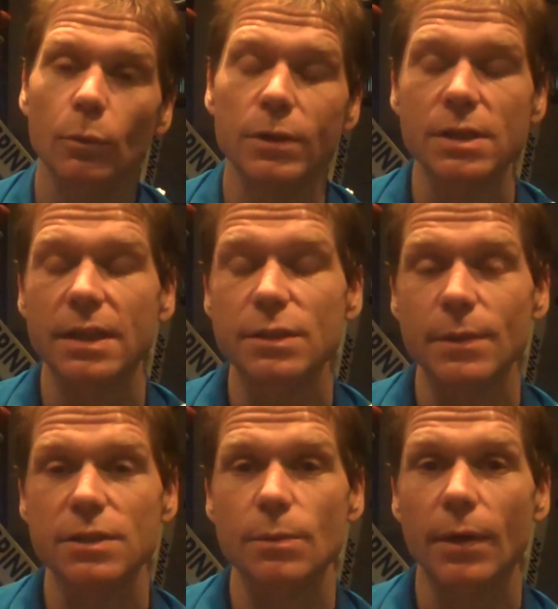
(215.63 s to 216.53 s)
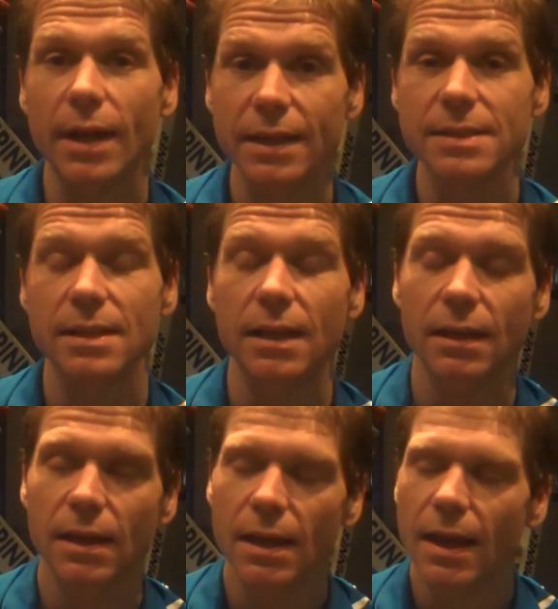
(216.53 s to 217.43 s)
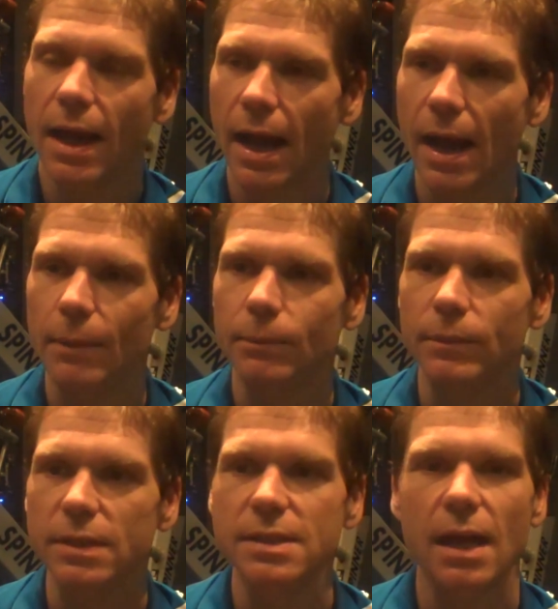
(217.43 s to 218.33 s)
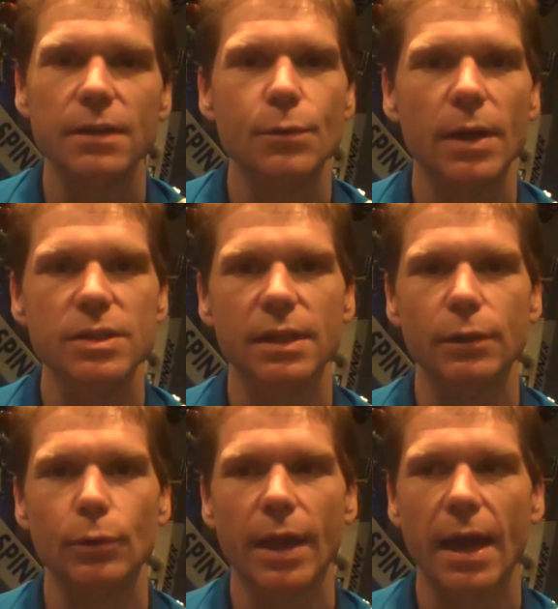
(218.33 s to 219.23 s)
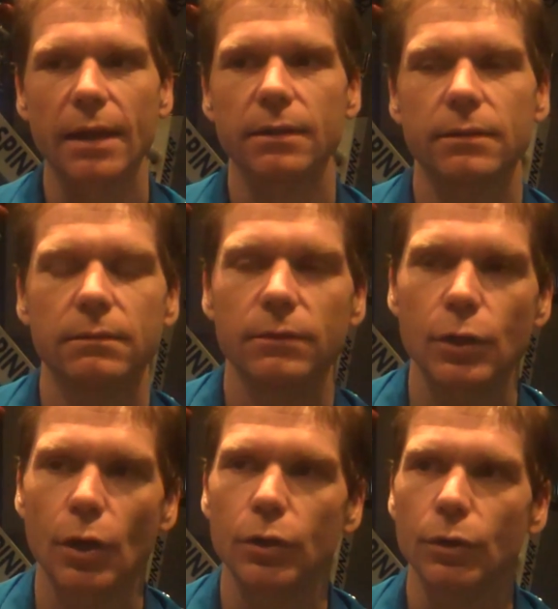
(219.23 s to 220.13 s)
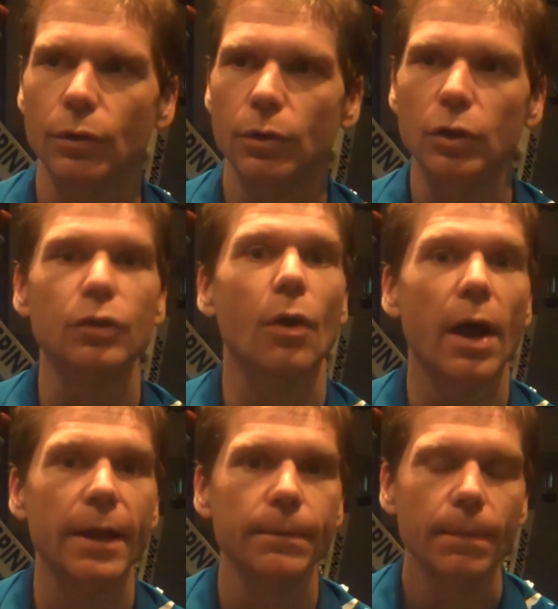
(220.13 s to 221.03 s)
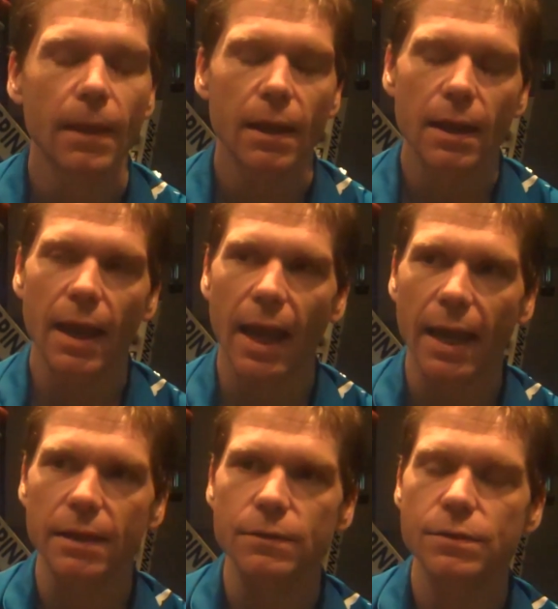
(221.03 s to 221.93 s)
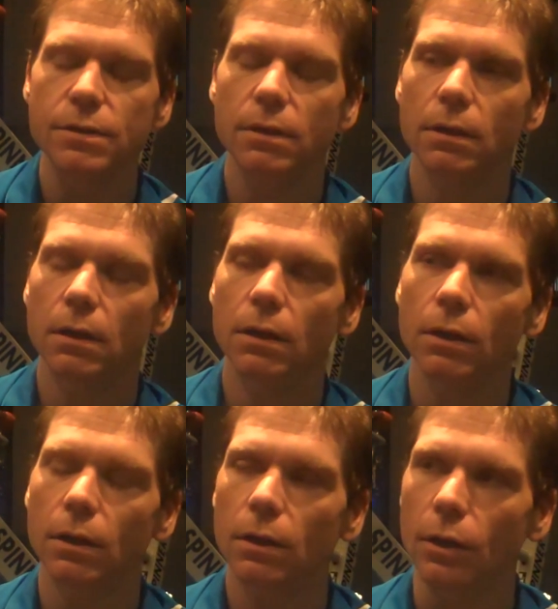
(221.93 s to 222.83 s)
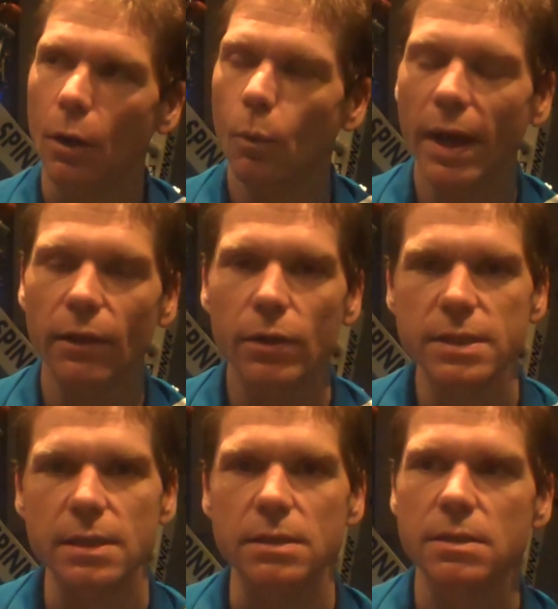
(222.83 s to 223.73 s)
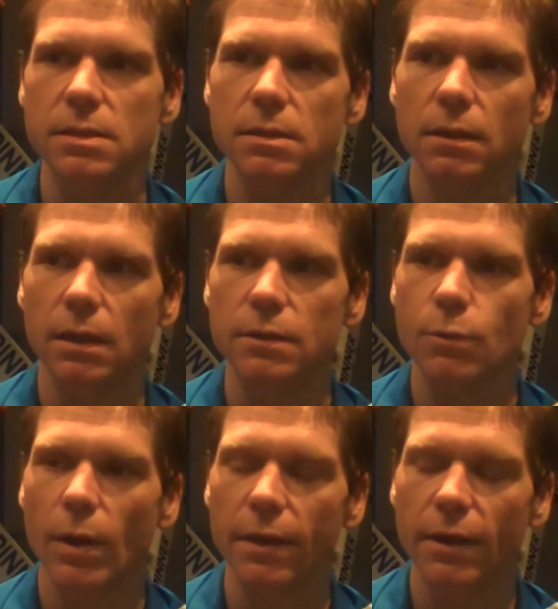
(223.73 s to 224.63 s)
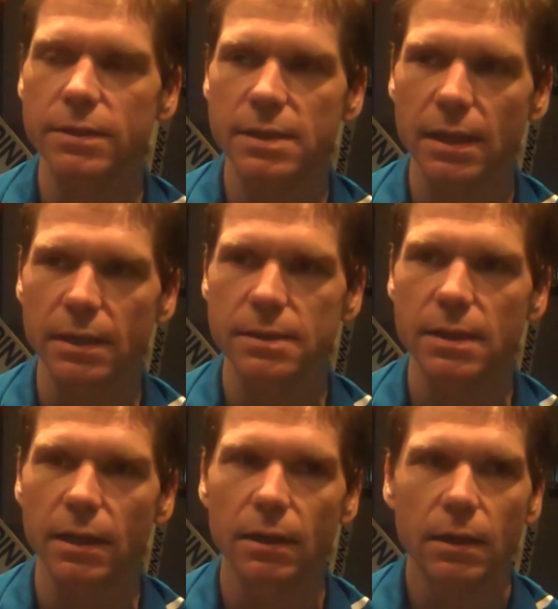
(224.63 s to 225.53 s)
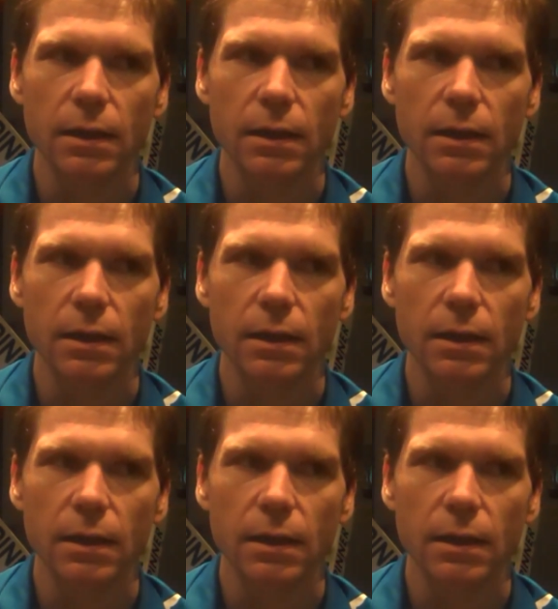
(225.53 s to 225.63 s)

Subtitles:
which leads me to my next thing. Start to actually look at, your diet, and weight loss is one of those things that,